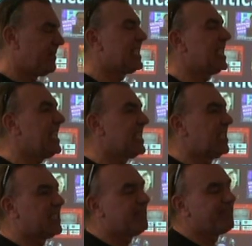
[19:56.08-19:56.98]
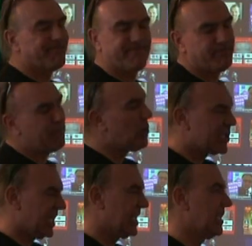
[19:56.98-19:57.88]
the solicitors,
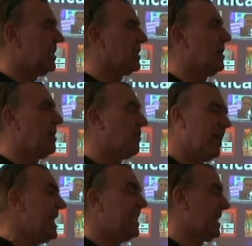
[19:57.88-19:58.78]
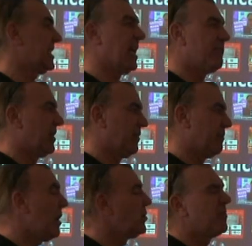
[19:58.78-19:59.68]
most solicitors are easy to get rid of.
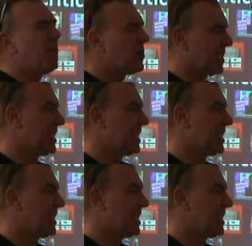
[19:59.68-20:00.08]
Most of them aren't